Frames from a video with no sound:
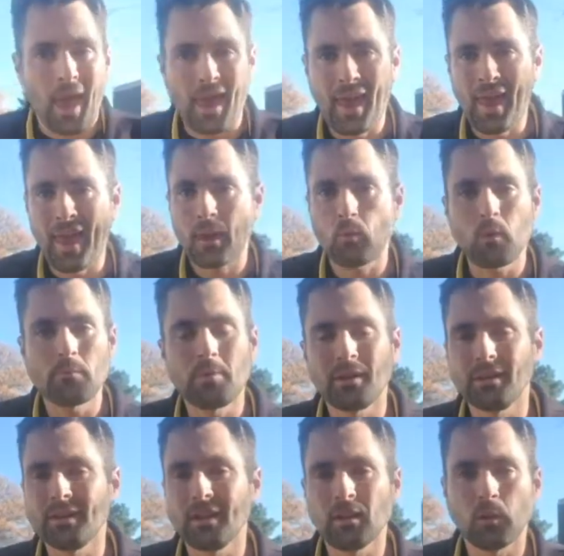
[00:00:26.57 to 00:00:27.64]
And we've
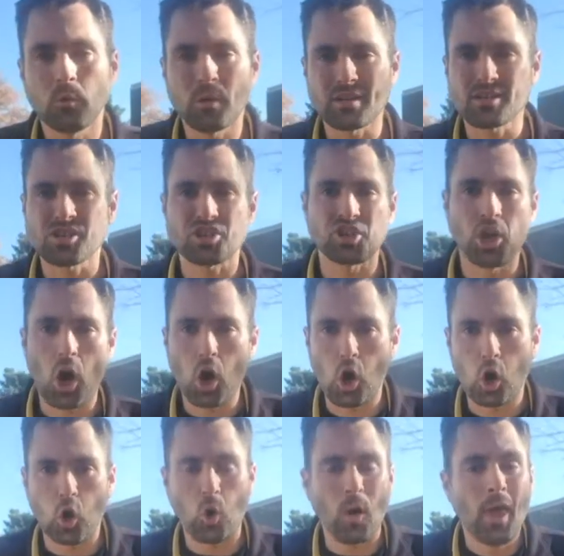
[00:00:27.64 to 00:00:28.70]
been dealing with
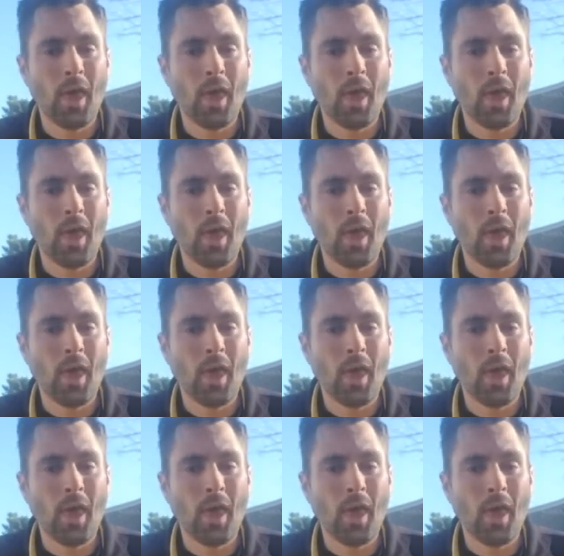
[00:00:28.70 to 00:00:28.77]
snow.